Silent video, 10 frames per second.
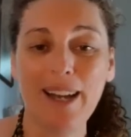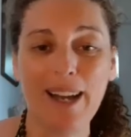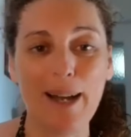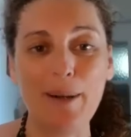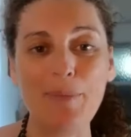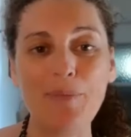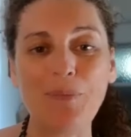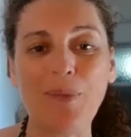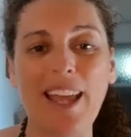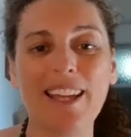
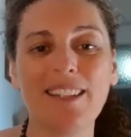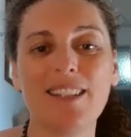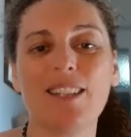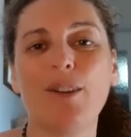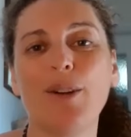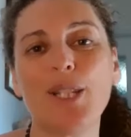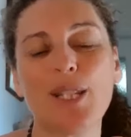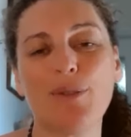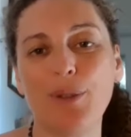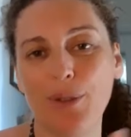Um, and so I
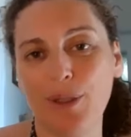just thought